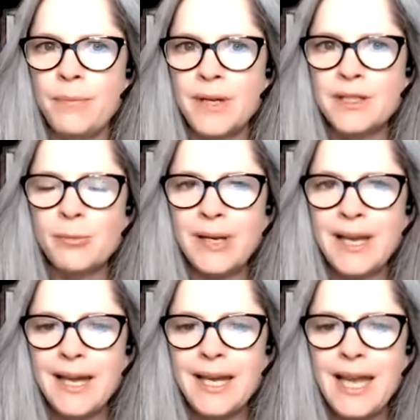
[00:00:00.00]
But to
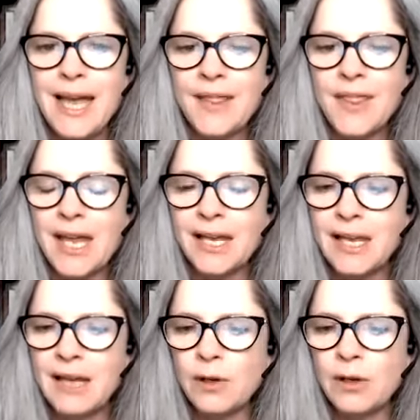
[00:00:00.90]
play at that
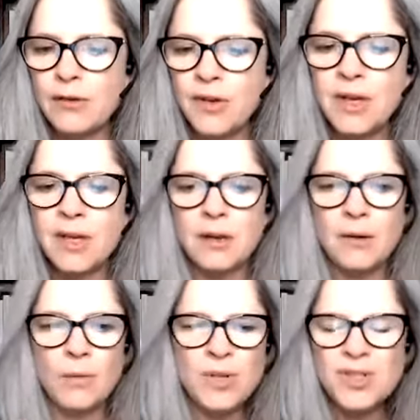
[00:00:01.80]
level of
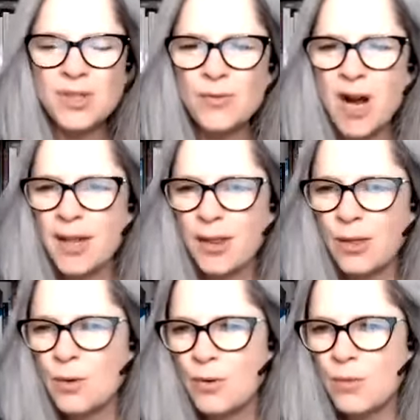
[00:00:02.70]
what's the right
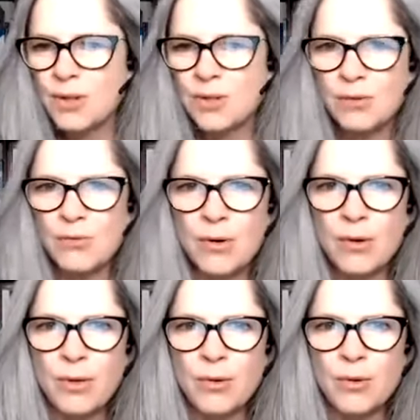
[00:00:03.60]
thought, what's the
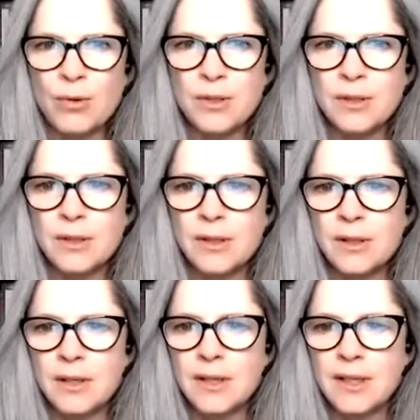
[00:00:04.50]
wrong thought,
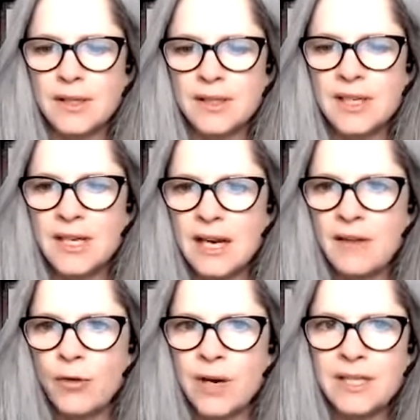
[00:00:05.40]
is a
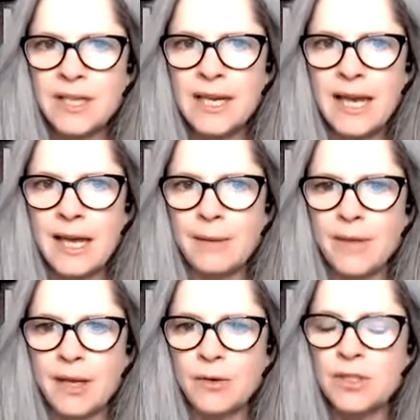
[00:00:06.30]
never-ending
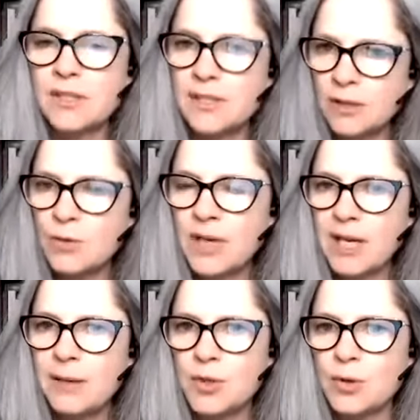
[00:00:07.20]
game that still
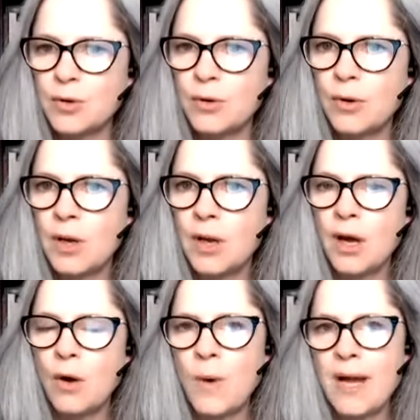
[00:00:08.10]
keeps you
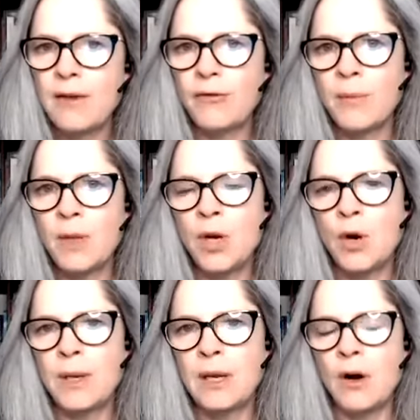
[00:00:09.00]
away from the
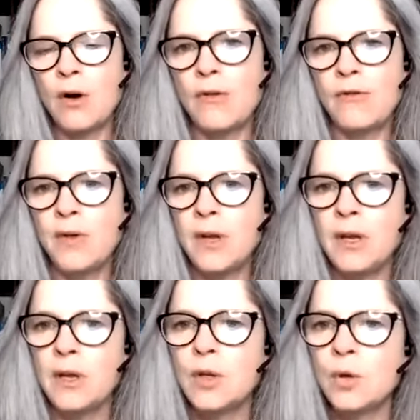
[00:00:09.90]
knowing of
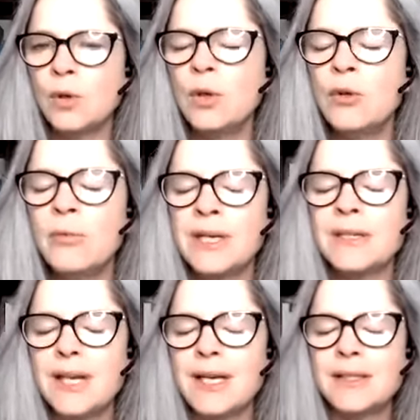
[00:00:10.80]
your
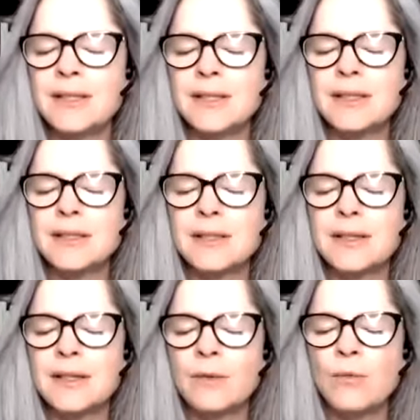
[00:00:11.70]
luminous essence.
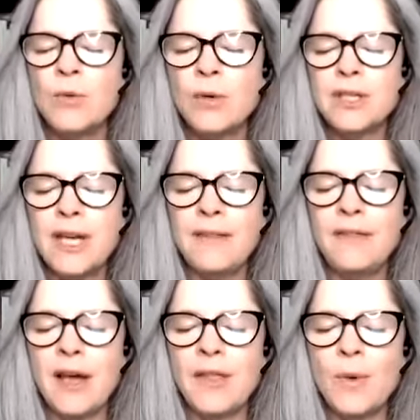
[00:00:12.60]
We want to head
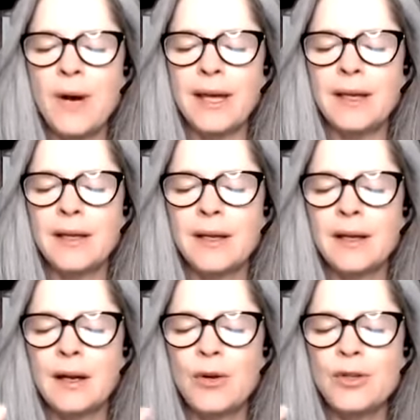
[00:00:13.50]
the other way,
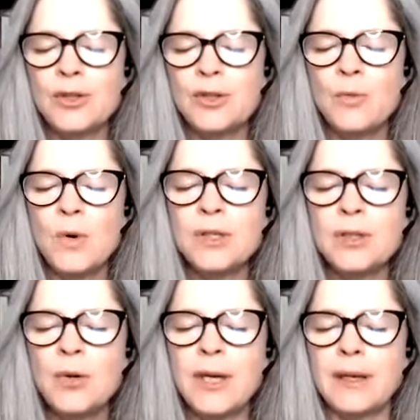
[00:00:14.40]
closer to
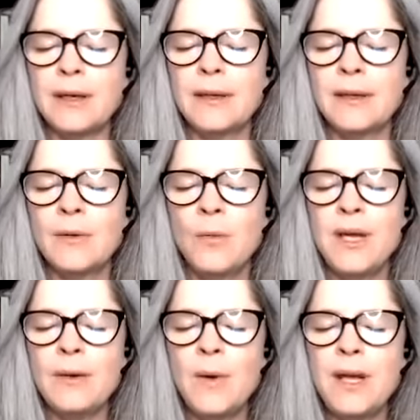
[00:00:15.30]
what's looking.
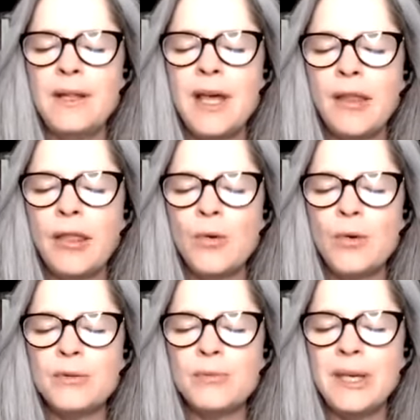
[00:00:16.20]
Where did that
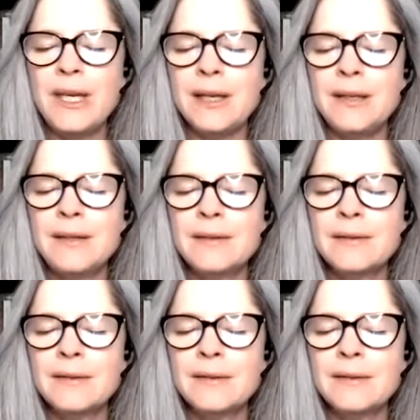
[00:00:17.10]
thought begin?